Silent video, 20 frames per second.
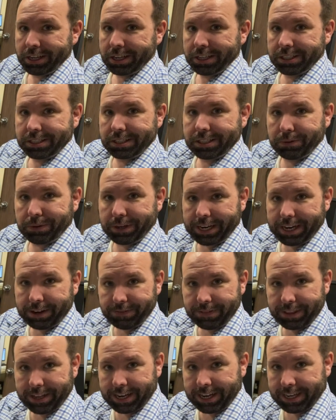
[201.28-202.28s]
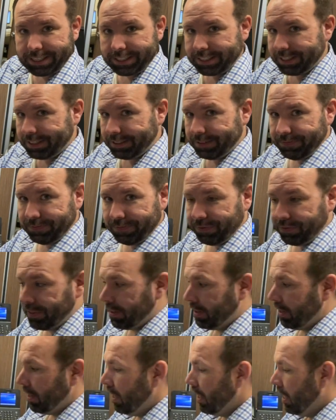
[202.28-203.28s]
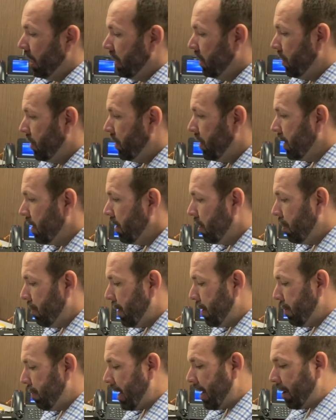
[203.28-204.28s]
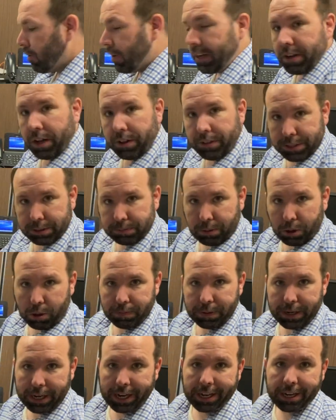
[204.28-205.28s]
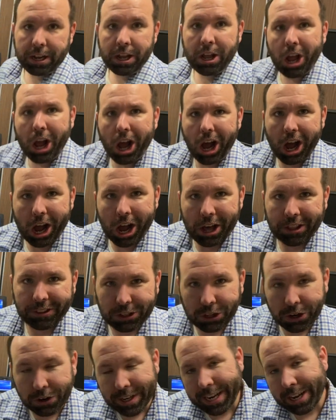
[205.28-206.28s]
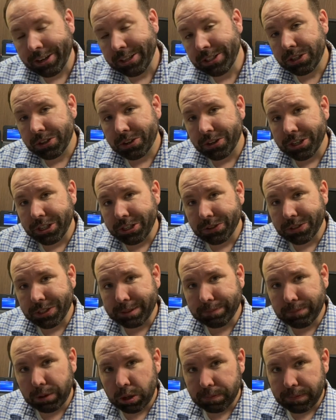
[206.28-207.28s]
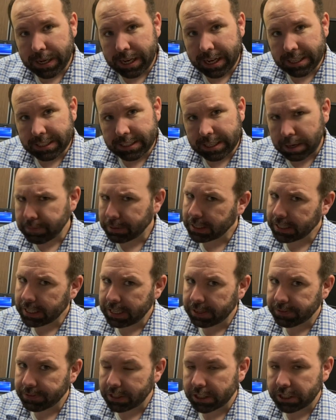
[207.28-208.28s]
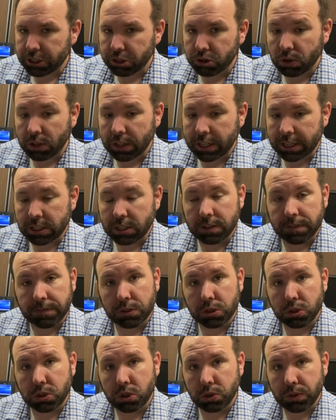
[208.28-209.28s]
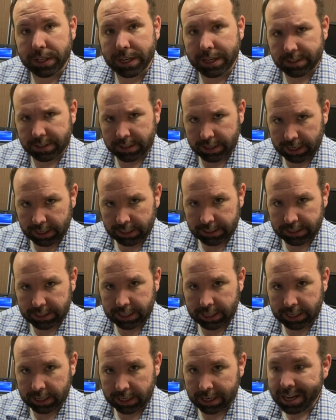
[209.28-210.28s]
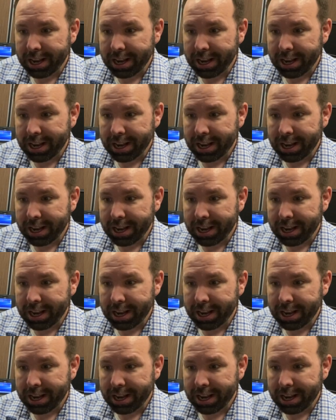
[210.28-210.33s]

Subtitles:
So we have that. So just a little bit of background on this poll pad. The Clark County started using poll pads, I believe, in the general election of 2018.